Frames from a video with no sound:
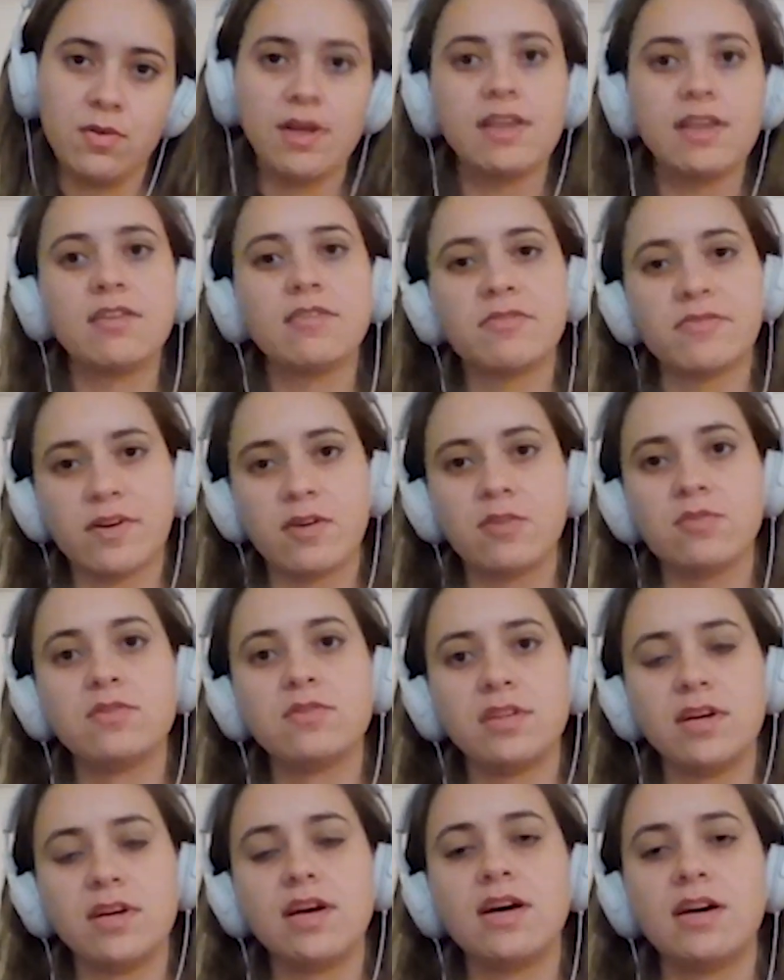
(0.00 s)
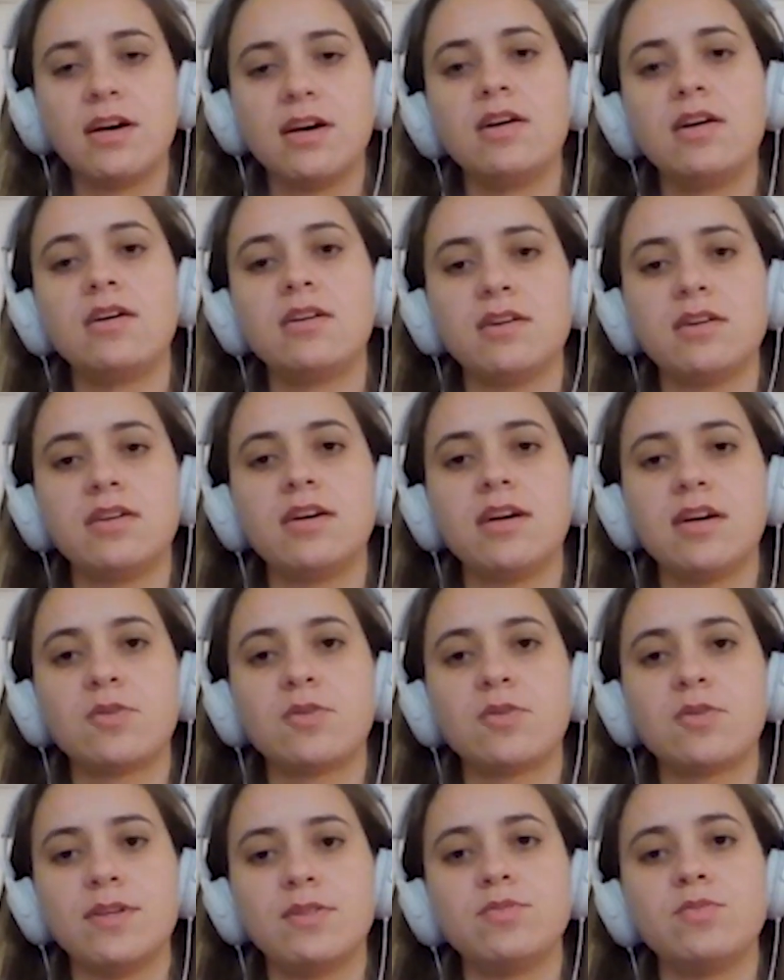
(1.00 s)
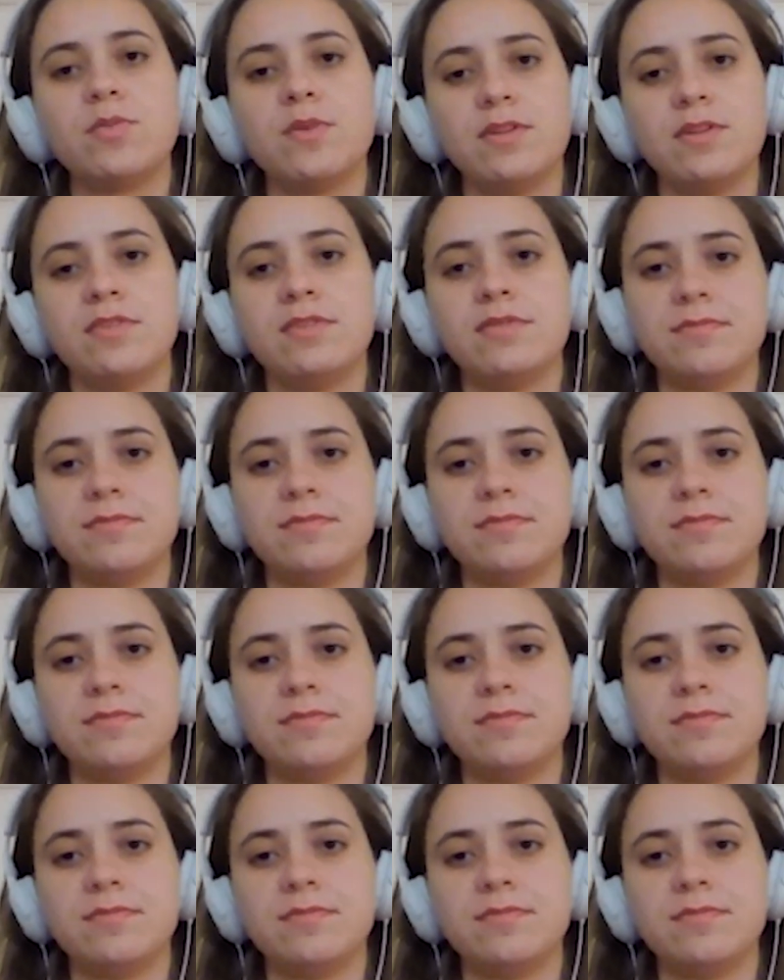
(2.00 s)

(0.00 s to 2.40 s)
and found a great one.